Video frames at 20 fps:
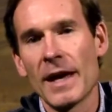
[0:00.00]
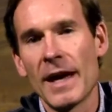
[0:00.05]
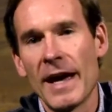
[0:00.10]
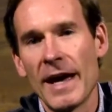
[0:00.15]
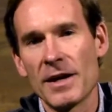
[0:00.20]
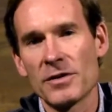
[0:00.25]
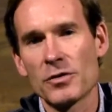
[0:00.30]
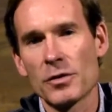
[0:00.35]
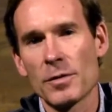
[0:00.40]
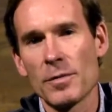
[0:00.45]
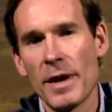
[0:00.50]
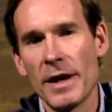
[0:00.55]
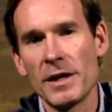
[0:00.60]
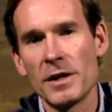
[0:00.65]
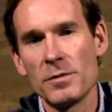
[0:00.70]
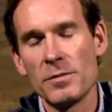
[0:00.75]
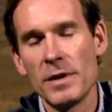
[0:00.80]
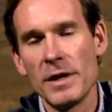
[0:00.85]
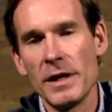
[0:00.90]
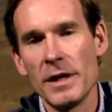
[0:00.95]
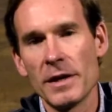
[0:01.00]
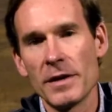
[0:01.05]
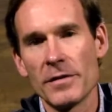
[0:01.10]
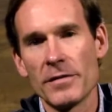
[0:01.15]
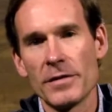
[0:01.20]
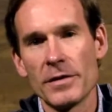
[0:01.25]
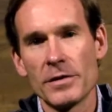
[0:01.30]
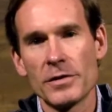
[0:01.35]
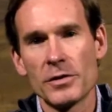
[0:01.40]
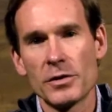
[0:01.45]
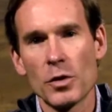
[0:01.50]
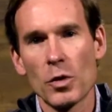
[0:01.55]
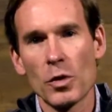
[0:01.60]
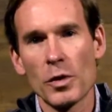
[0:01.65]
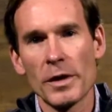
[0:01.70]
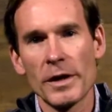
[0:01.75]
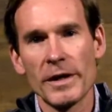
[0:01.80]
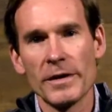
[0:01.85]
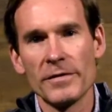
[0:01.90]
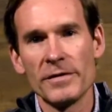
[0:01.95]
has reminded me of the
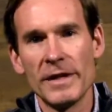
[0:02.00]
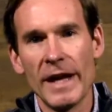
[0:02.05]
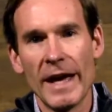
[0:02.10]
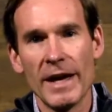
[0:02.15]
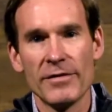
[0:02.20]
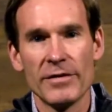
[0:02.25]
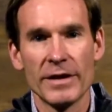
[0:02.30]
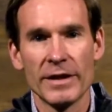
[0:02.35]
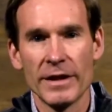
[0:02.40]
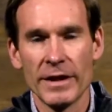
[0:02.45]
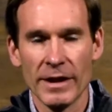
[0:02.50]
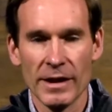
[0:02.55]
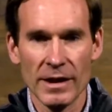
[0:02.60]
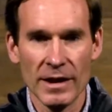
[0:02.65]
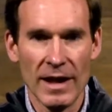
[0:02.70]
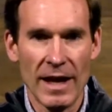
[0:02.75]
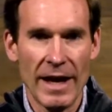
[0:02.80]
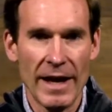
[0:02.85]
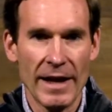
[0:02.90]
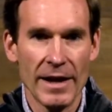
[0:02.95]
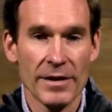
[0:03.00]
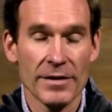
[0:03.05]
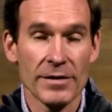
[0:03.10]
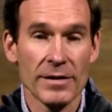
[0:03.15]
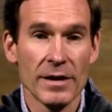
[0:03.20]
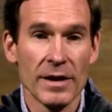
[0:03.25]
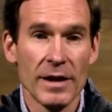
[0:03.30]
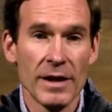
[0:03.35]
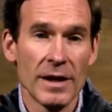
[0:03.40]
story of David and Goliath.